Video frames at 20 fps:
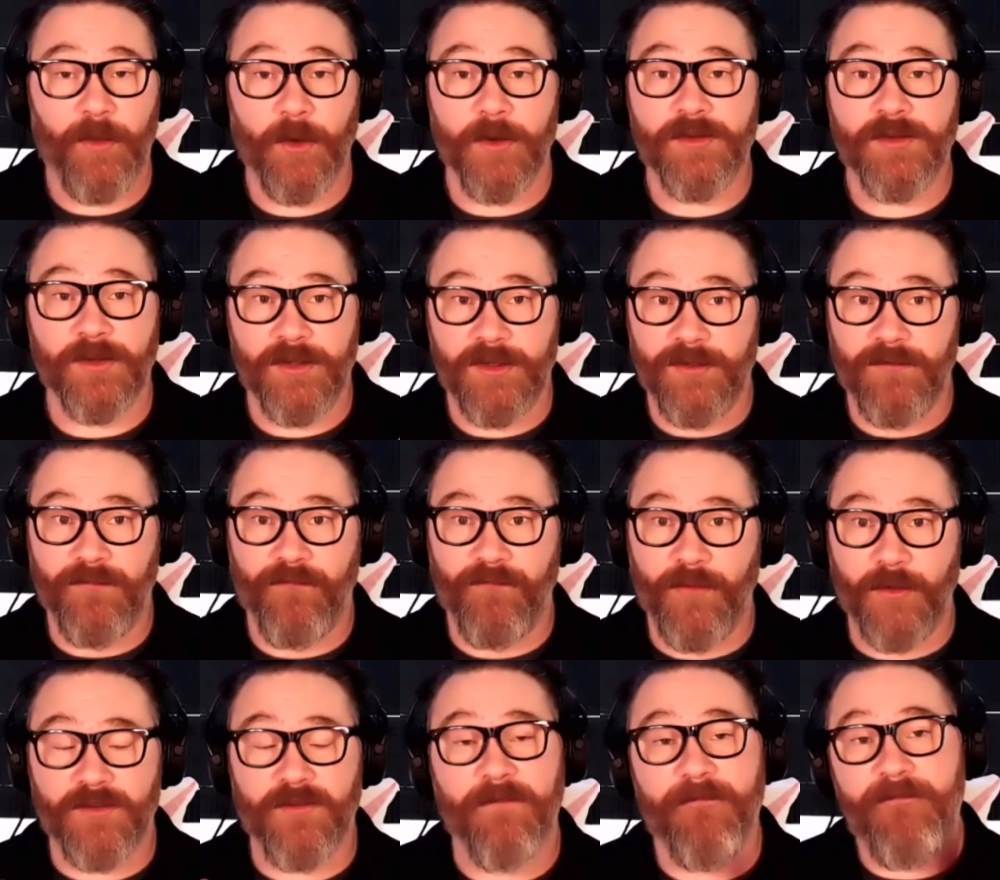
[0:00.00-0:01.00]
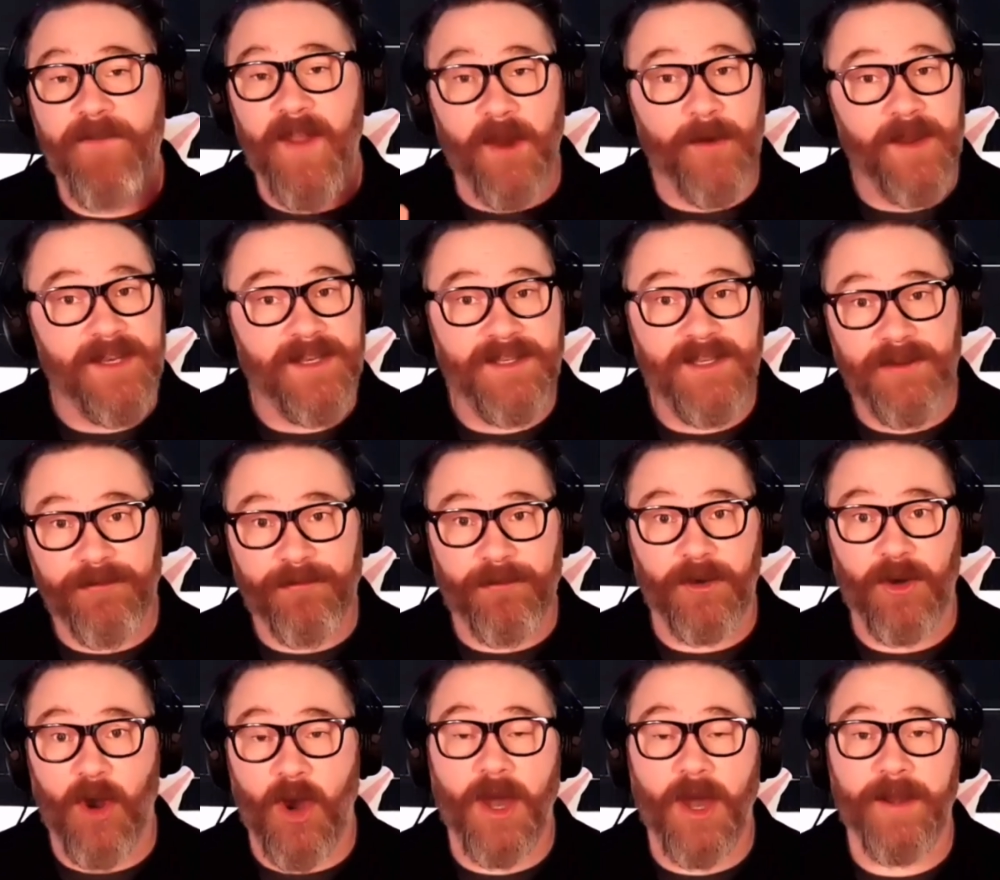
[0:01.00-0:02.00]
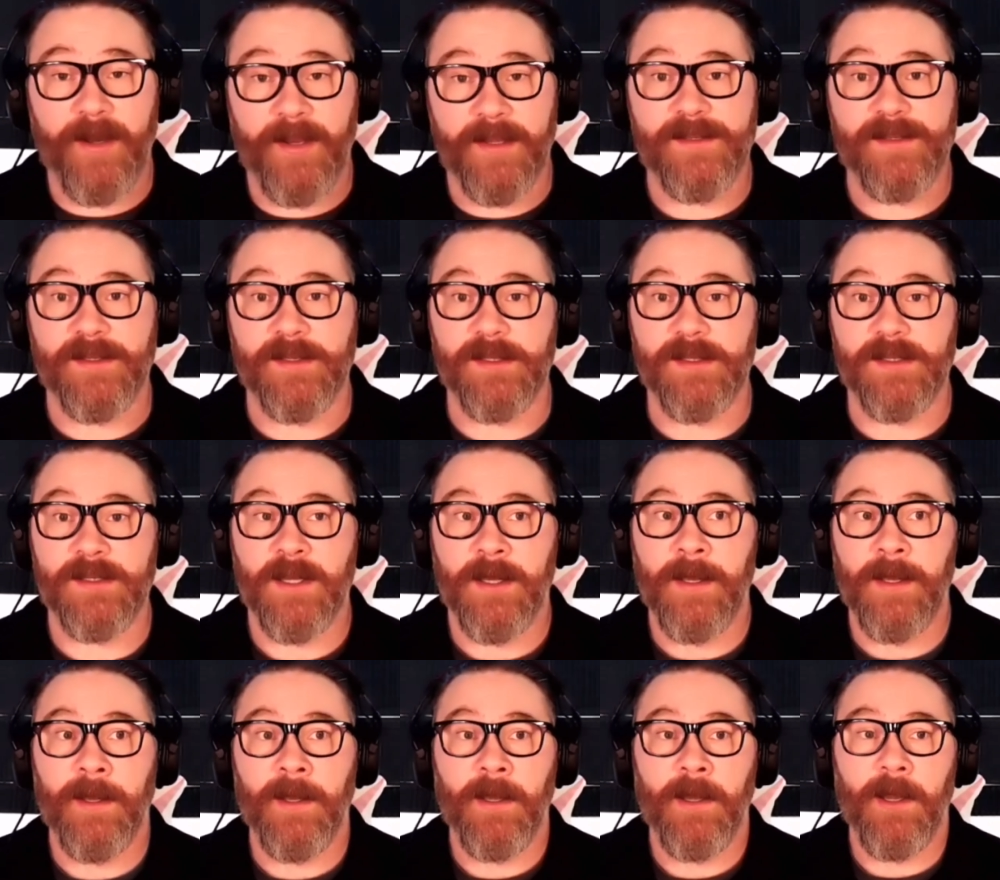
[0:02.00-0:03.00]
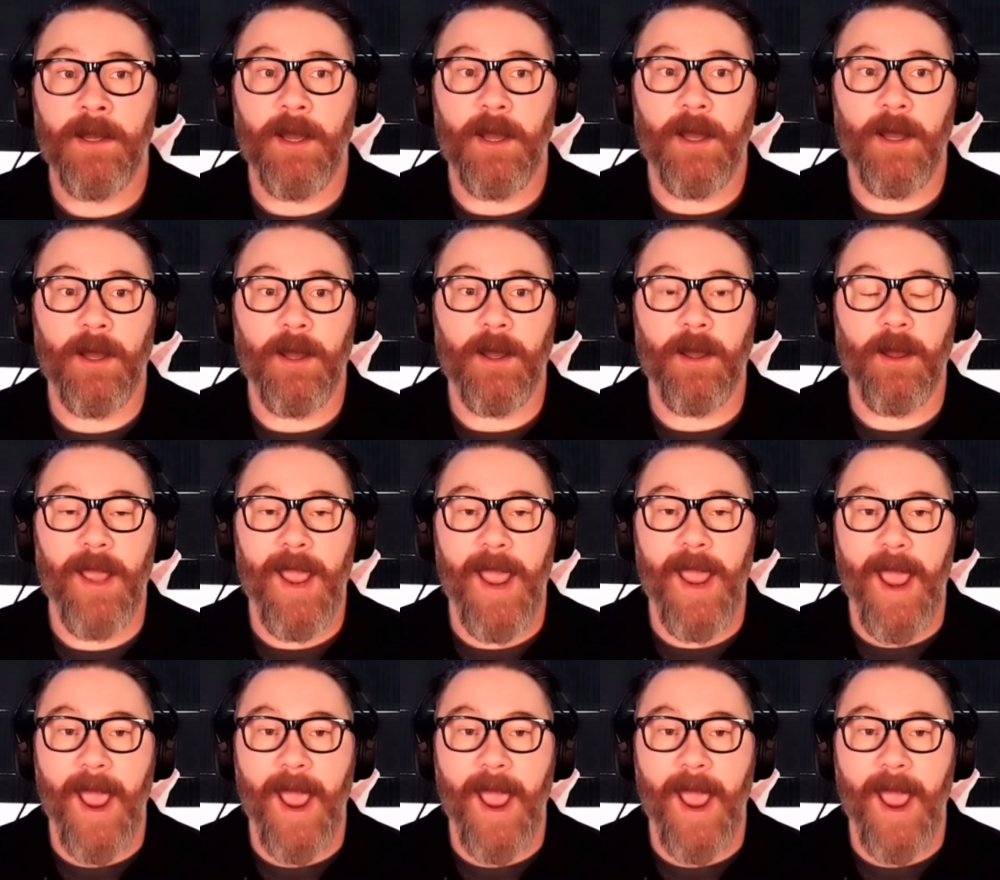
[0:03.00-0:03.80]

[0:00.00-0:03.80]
Those are those are very different audiences. Uh,